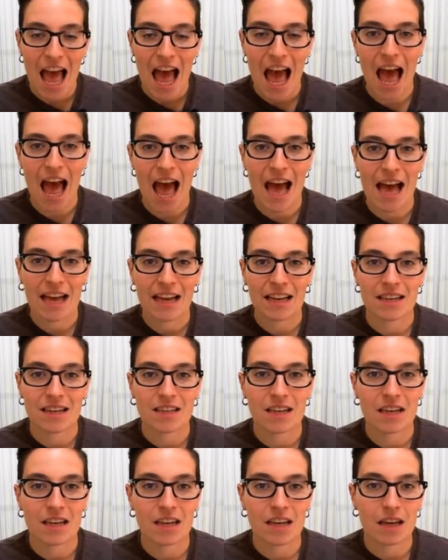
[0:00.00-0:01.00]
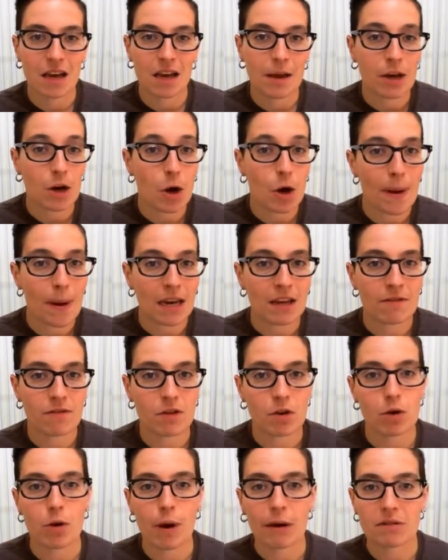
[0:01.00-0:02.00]
And I know many of
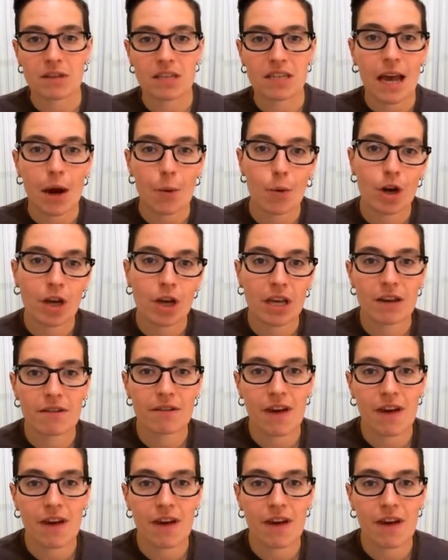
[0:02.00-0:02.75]
you go out to networking